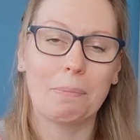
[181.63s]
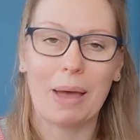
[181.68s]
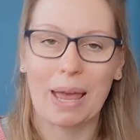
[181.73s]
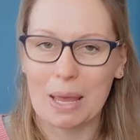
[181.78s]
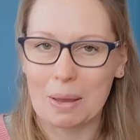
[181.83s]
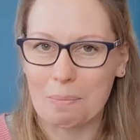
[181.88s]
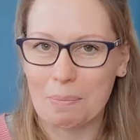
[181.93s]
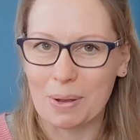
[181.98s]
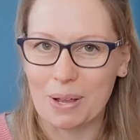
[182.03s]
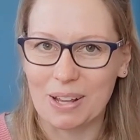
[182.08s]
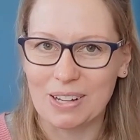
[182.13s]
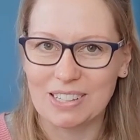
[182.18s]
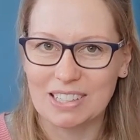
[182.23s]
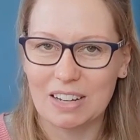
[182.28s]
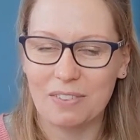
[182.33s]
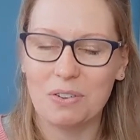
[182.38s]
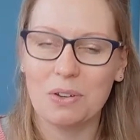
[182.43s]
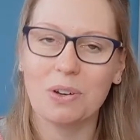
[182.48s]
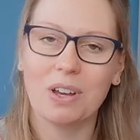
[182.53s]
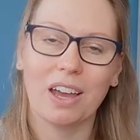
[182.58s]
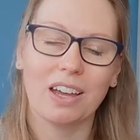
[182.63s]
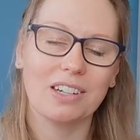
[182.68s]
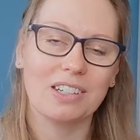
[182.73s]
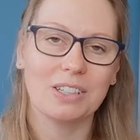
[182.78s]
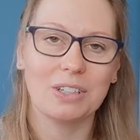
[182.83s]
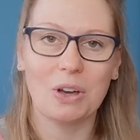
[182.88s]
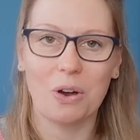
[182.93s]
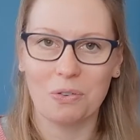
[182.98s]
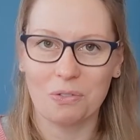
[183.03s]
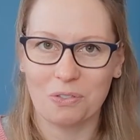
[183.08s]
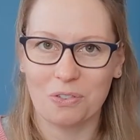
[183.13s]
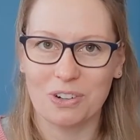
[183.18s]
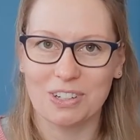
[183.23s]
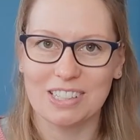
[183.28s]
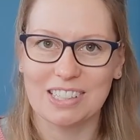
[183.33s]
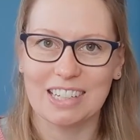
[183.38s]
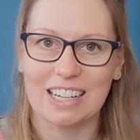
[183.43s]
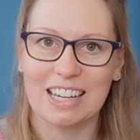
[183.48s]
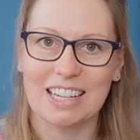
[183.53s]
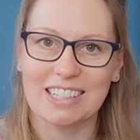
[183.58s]
papers, if you're going to
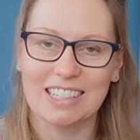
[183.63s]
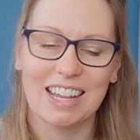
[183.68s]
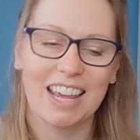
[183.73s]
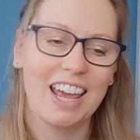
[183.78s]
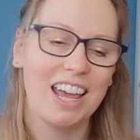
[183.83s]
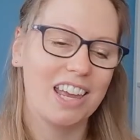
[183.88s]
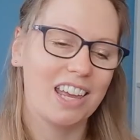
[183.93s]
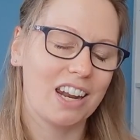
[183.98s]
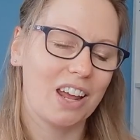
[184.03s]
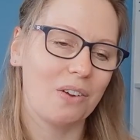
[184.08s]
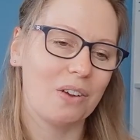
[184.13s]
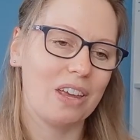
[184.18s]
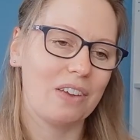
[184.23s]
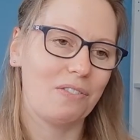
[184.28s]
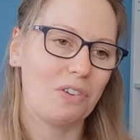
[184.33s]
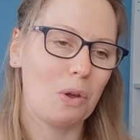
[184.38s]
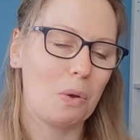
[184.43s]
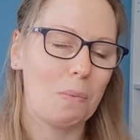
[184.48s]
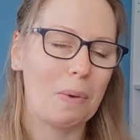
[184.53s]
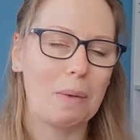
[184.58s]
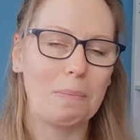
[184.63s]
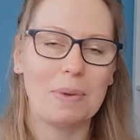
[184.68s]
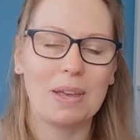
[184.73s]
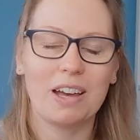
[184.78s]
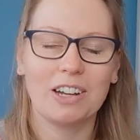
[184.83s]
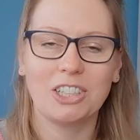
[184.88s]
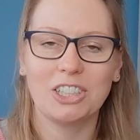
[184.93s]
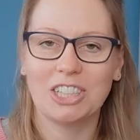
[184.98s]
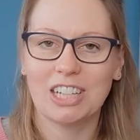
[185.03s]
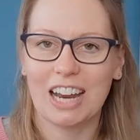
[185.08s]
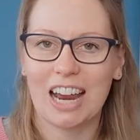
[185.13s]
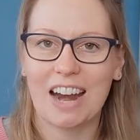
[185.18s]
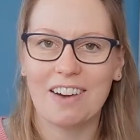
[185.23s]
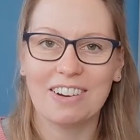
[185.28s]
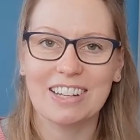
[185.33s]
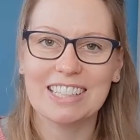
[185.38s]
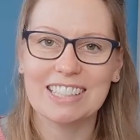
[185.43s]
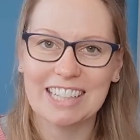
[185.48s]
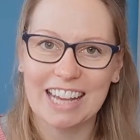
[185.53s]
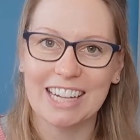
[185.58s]
conferences, you know, if you maybe are
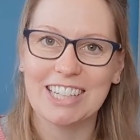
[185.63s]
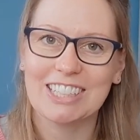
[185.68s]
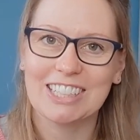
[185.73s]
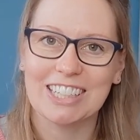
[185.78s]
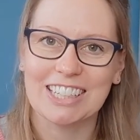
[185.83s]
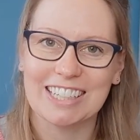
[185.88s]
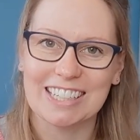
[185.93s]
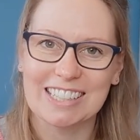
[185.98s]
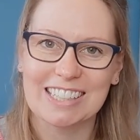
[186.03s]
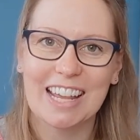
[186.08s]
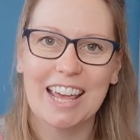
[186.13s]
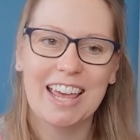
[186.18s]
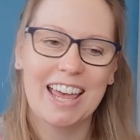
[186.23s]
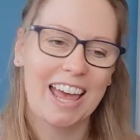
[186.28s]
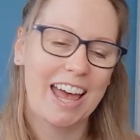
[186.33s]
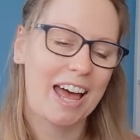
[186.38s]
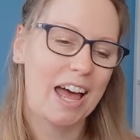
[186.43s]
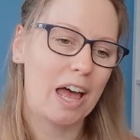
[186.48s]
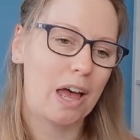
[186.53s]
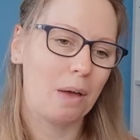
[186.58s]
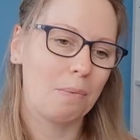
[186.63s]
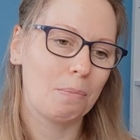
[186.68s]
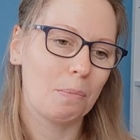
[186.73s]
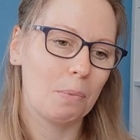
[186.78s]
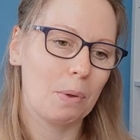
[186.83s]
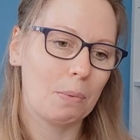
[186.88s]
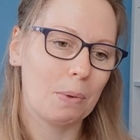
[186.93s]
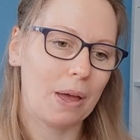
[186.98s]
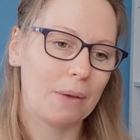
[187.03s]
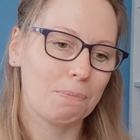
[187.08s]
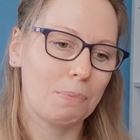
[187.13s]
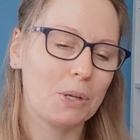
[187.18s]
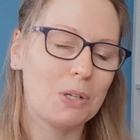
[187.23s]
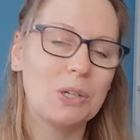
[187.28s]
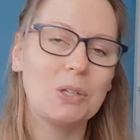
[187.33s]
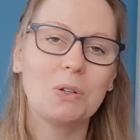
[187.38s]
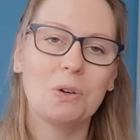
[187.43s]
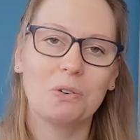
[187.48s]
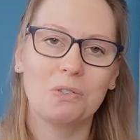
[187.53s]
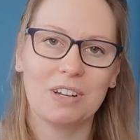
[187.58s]
chairing sessions,
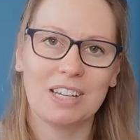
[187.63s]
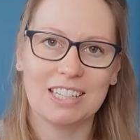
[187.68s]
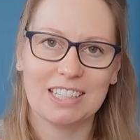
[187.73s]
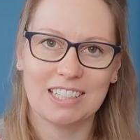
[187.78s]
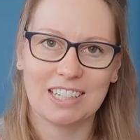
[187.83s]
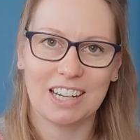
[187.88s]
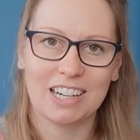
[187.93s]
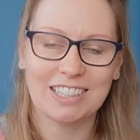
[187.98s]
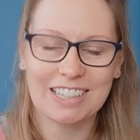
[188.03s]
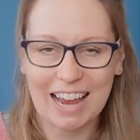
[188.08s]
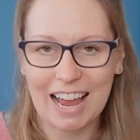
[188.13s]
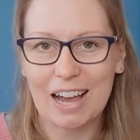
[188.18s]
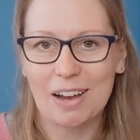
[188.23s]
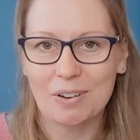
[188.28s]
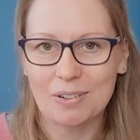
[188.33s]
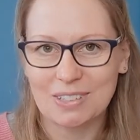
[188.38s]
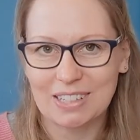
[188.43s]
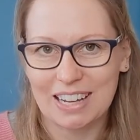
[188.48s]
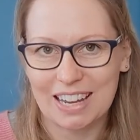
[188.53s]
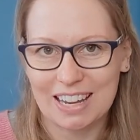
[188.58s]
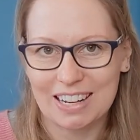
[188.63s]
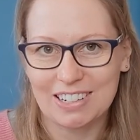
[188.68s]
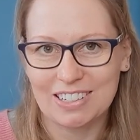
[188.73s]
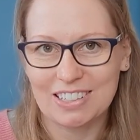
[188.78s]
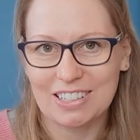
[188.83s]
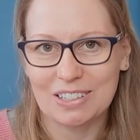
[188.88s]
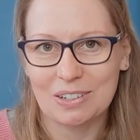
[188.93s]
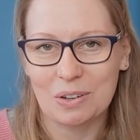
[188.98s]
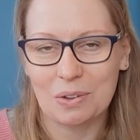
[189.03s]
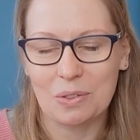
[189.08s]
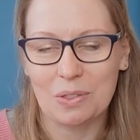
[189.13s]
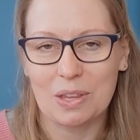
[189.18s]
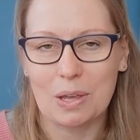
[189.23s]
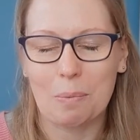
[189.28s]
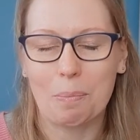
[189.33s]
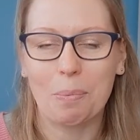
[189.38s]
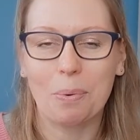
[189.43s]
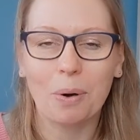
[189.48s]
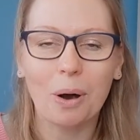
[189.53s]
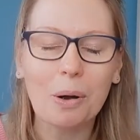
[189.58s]
putting your research out into the
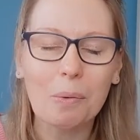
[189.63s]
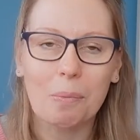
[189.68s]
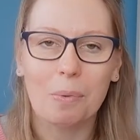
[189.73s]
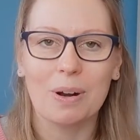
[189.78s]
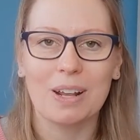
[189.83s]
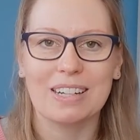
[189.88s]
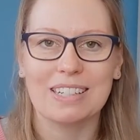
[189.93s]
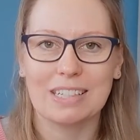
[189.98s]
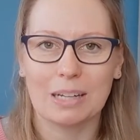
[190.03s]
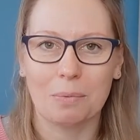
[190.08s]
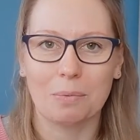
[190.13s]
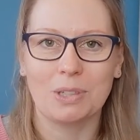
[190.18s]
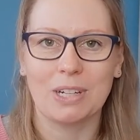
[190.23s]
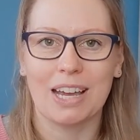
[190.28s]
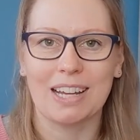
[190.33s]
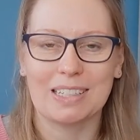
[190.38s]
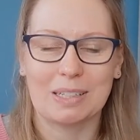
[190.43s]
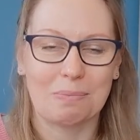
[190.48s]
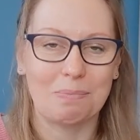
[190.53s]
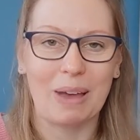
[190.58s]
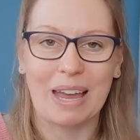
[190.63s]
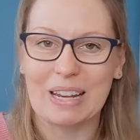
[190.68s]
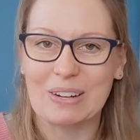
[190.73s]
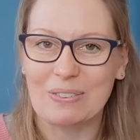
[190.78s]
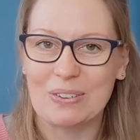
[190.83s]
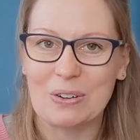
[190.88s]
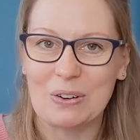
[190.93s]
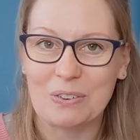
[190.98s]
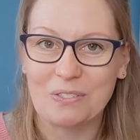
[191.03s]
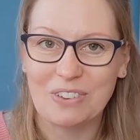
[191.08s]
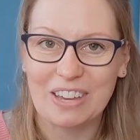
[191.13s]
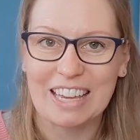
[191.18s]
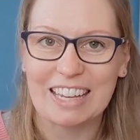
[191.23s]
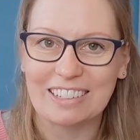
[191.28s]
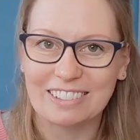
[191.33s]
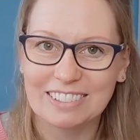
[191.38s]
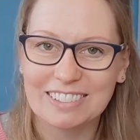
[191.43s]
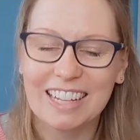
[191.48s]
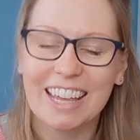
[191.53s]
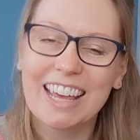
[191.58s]
appropriate subject domain for your
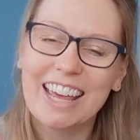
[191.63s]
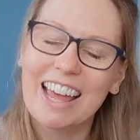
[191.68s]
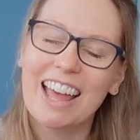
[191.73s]
field,